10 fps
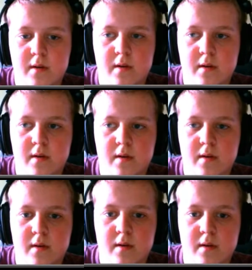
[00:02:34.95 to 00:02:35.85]

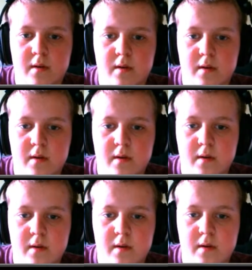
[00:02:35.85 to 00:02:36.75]

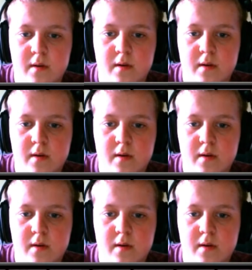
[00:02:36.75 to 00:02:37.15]
(not speaking)